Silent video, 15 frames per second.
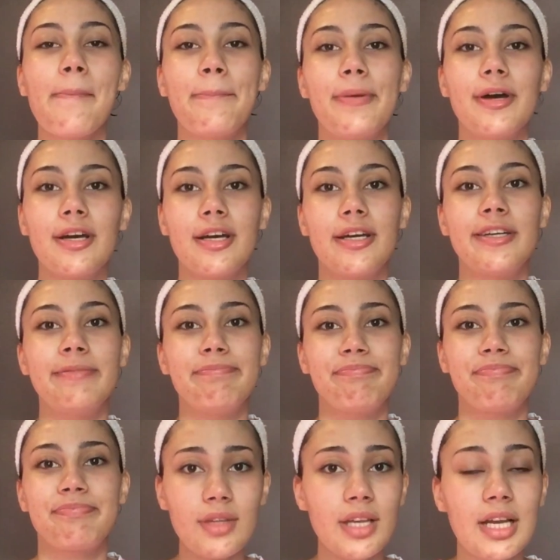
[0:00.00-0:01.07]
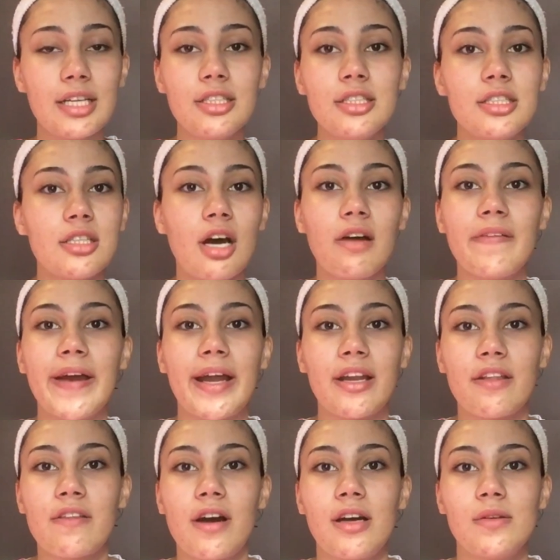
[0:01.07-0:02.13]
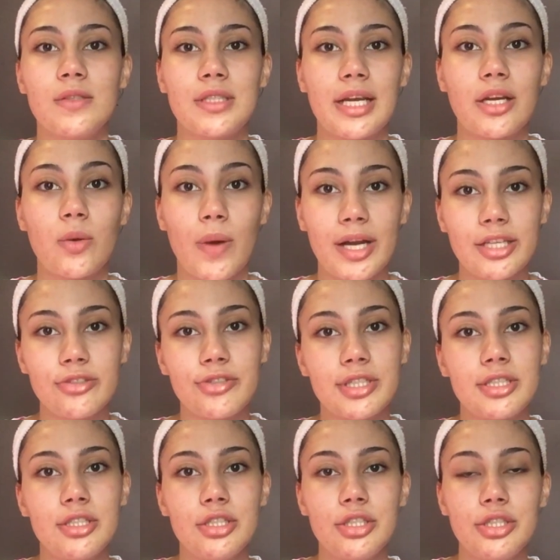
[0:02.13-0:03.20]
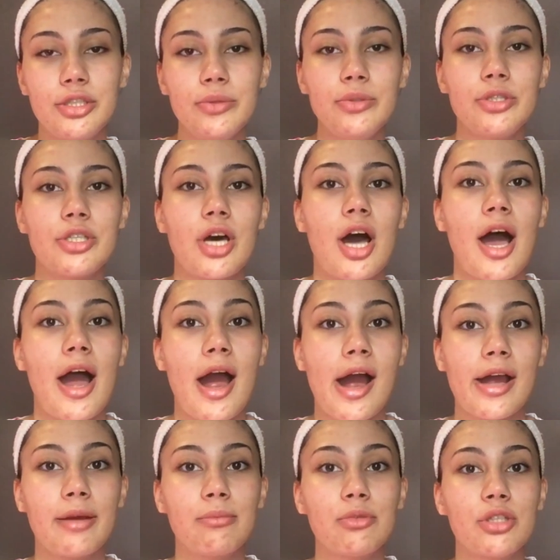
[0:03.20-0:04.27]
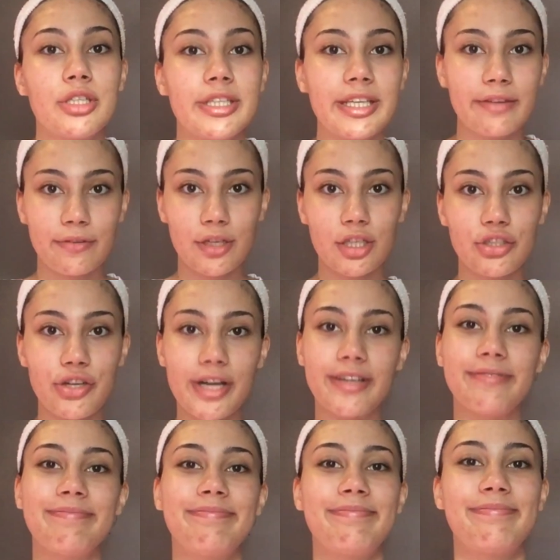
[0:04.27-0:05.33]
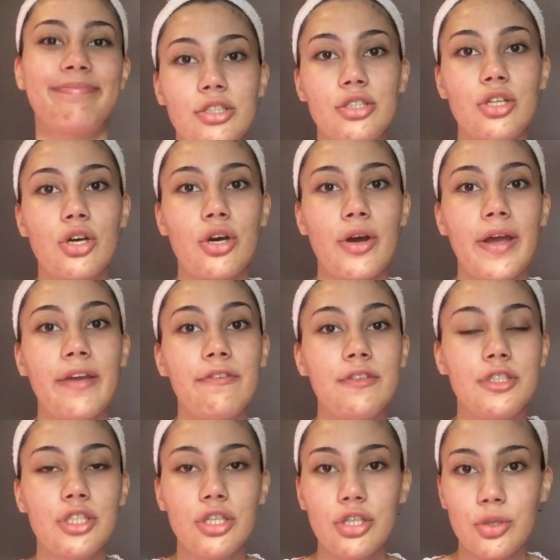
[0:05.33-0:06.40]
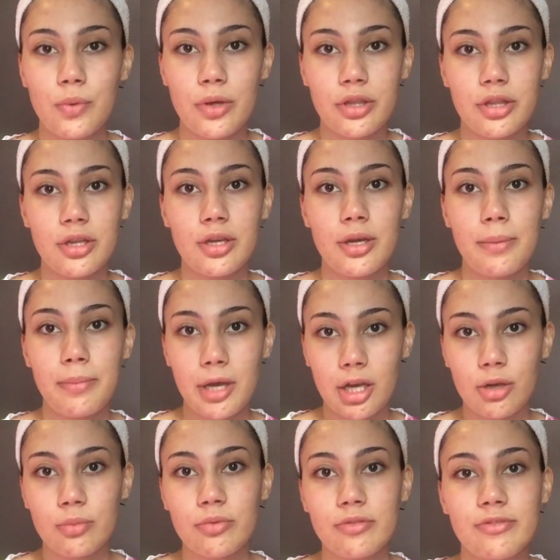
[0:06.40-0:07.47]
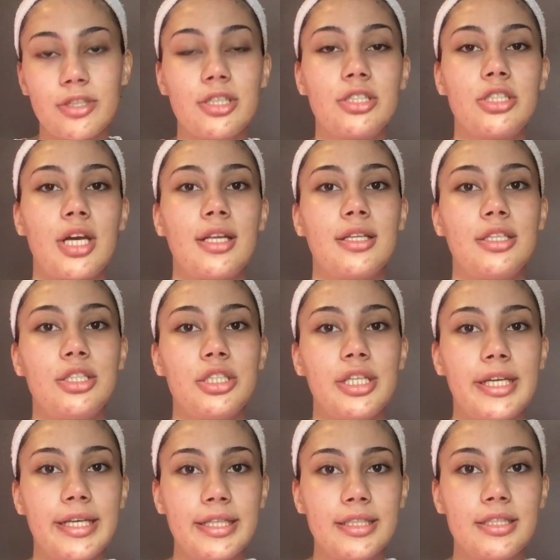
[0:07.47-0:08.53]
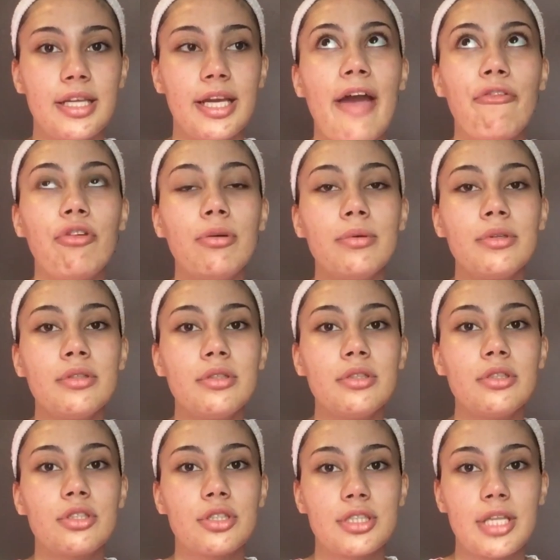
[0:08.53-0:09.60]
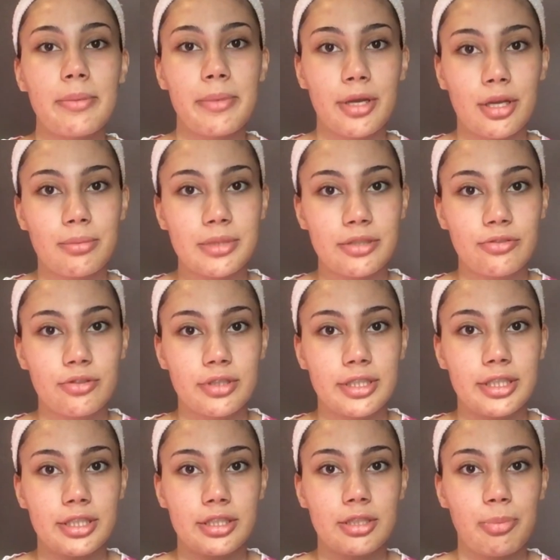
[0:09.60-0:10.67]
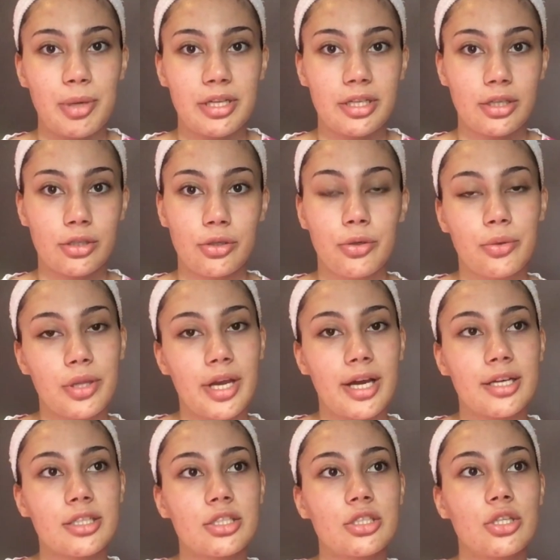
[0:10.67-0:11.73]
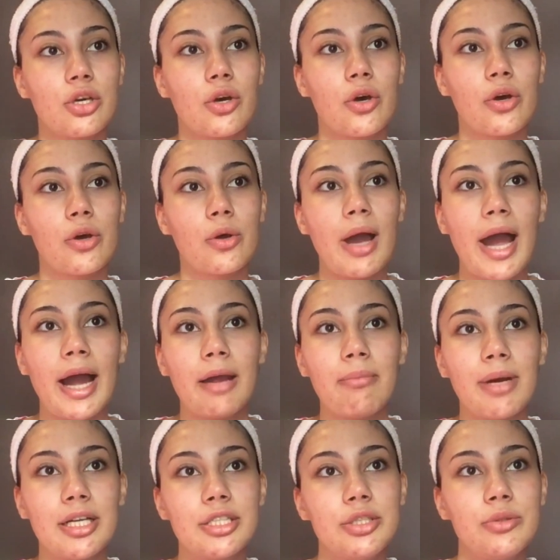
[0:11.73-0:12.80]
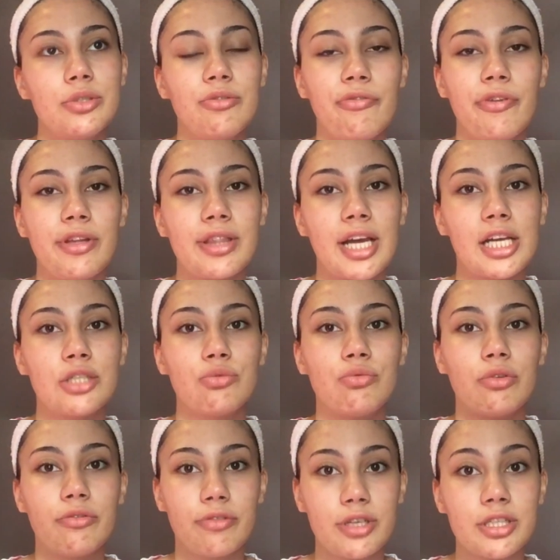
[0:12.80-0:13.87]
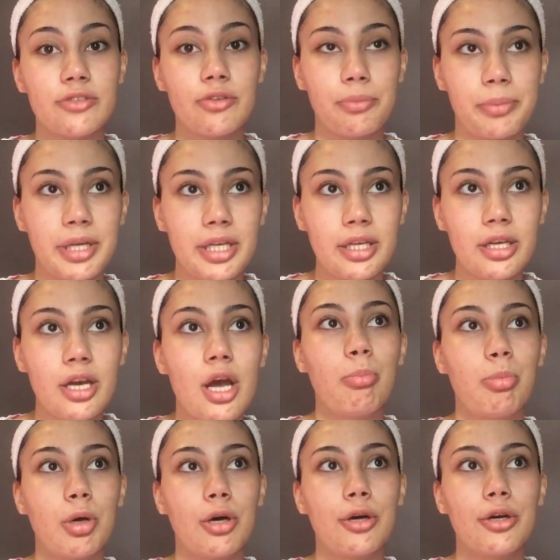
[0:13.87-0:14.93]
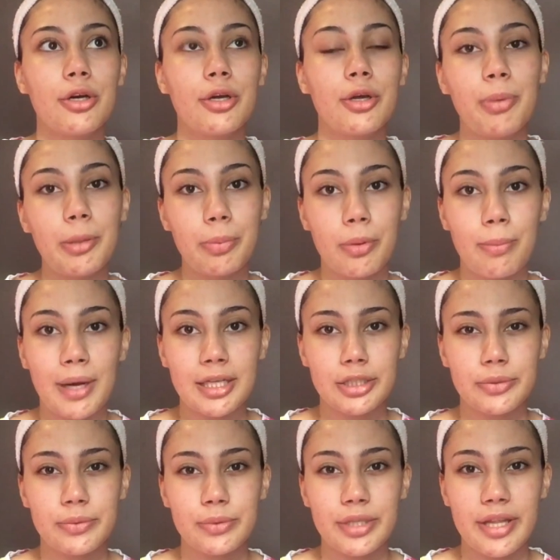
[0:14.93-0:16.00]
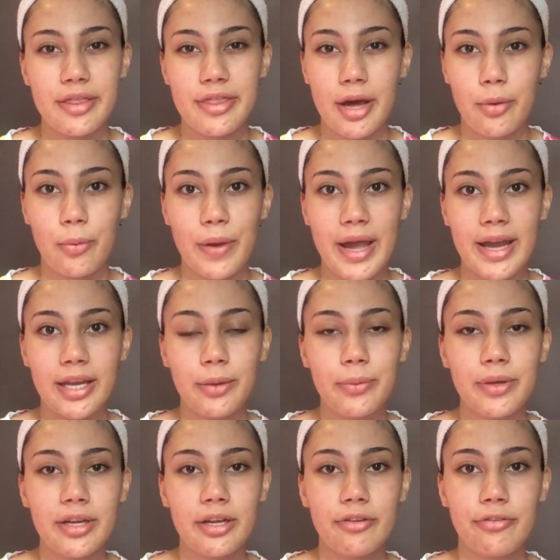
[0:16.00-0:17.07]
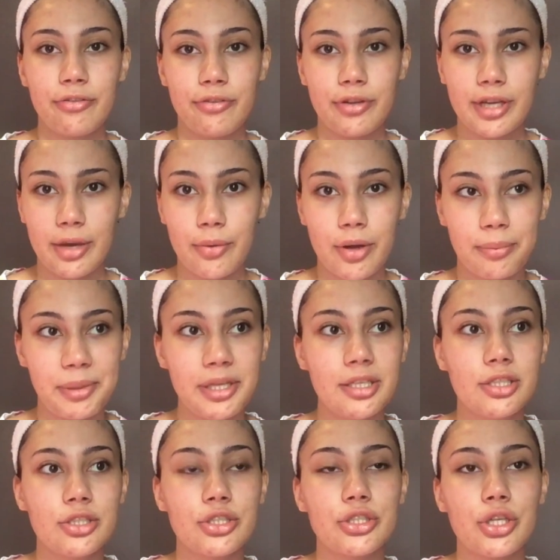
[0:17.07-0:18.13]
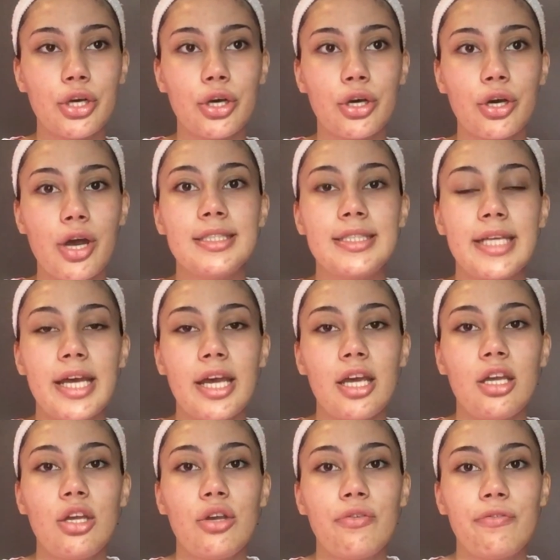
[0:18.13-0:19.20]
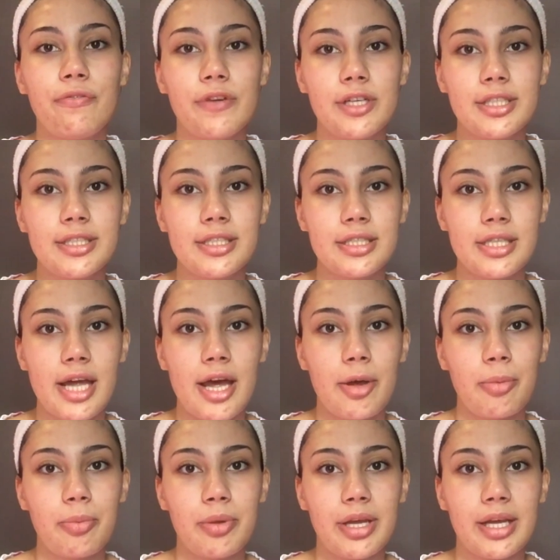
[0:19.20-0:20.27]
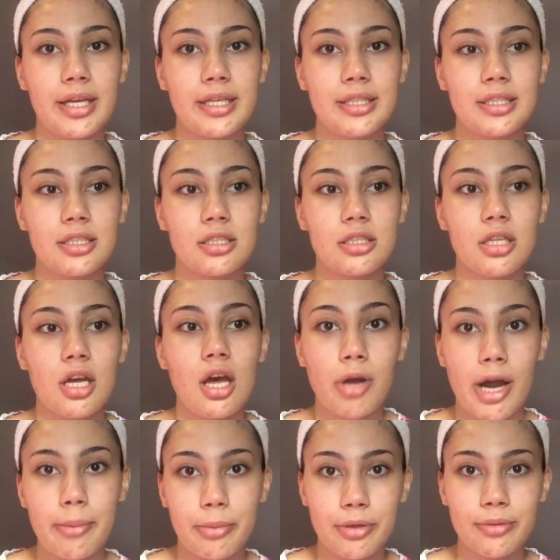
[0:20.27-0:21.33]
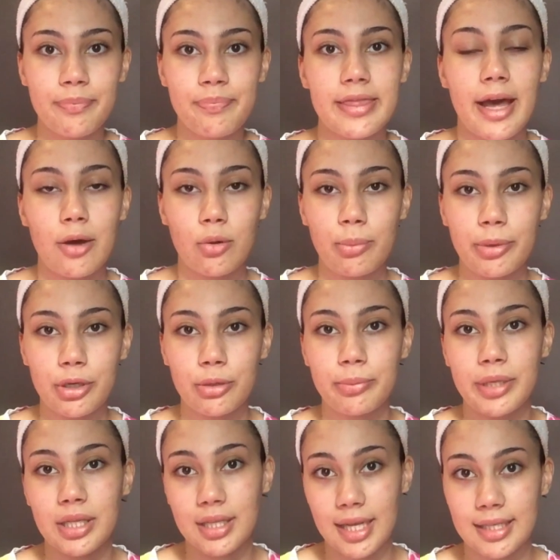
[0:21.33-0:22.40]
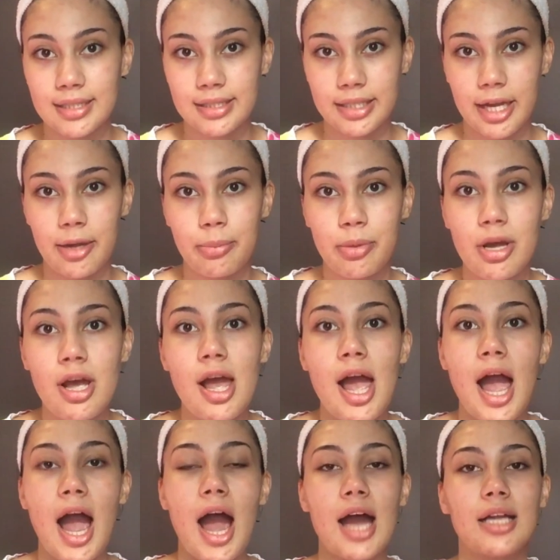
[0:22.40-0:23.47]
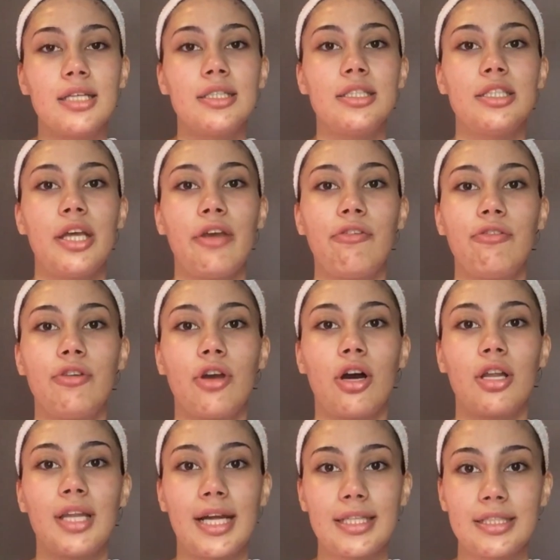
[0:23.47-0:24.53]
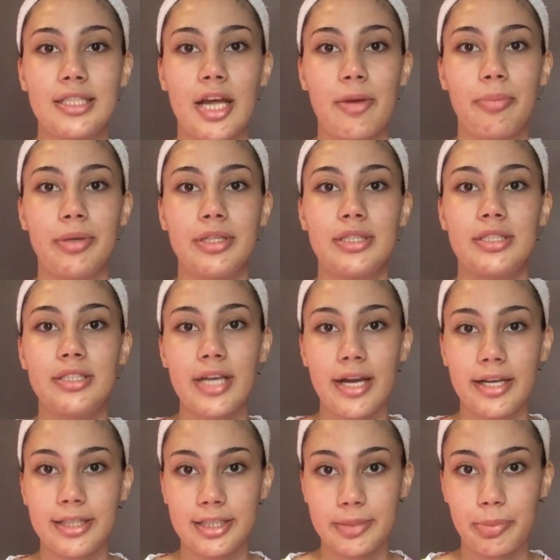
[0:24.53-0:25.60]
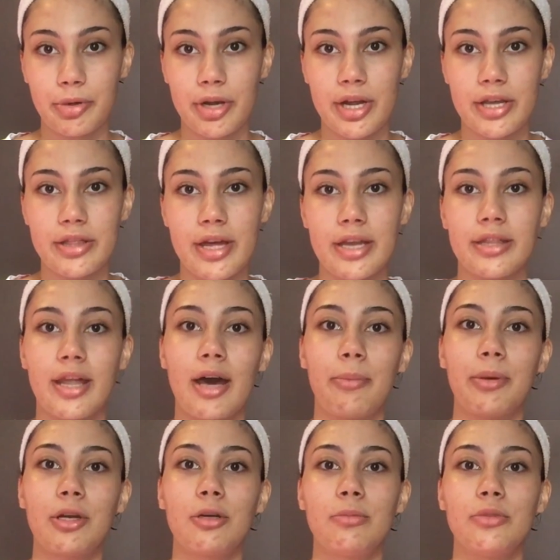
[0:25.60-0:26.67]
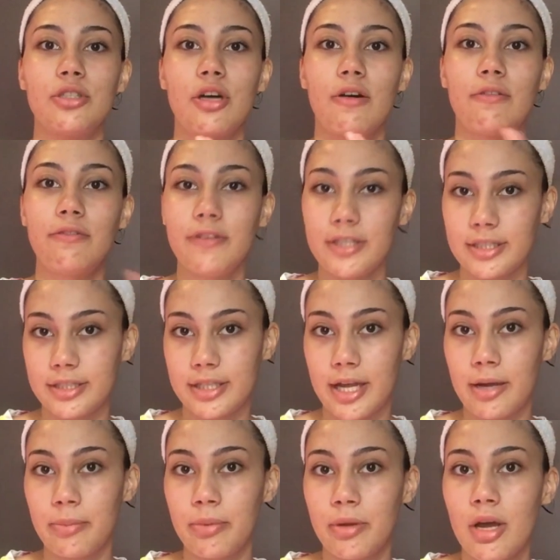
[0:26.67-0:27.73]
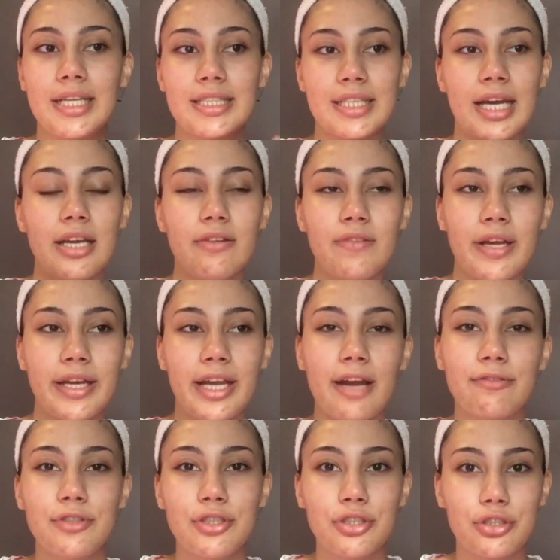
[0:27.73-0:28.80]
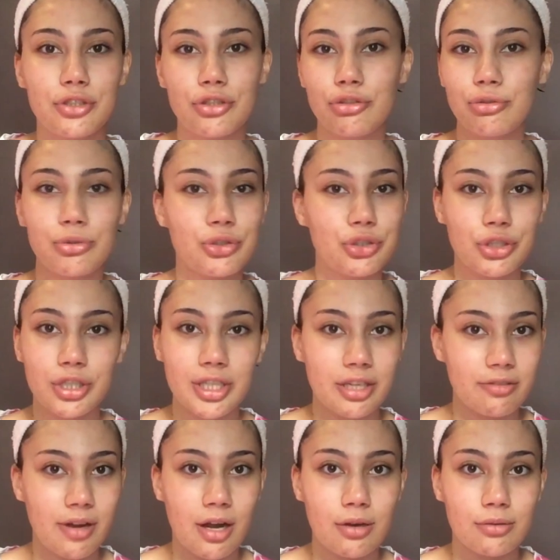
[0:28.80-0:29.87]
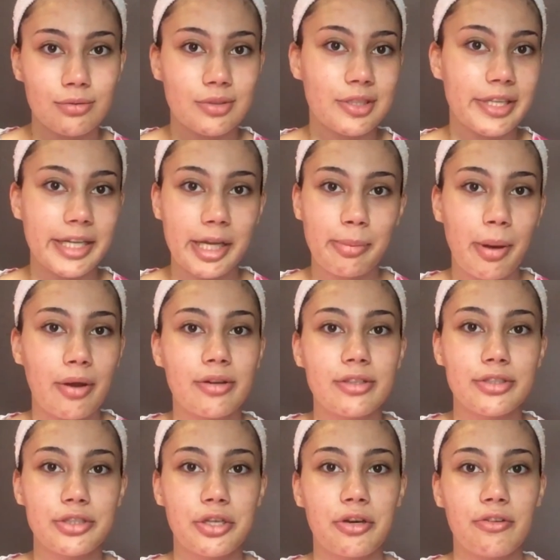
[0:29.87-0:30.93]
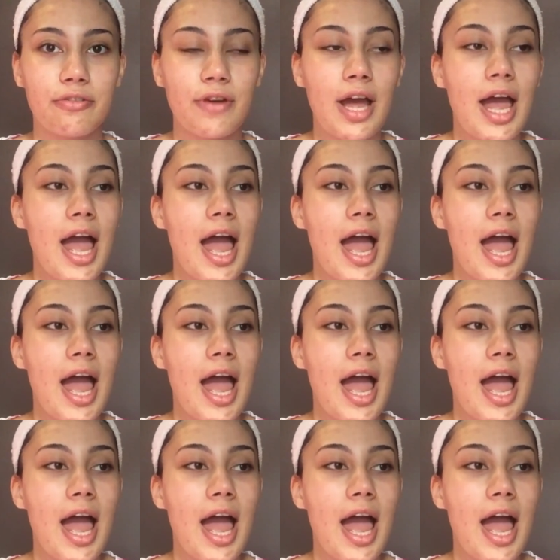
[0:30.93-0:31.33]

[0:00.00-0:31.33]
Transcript: But I just saw it and I thought it was like quite interesting to do, so I'm gonna give it a try. So if you don't know what the makeup reverse challenge is, everyone does their makeup differently depending on who they are. So I might do something that is reverse for me, but people might do it that way anyway, if you get what I mean. So say your first step is primer, that will become your last step. And if your last step is setting spray, then that becomes your first step. It's kind of like you have to just juggle it around, think about it and stuff.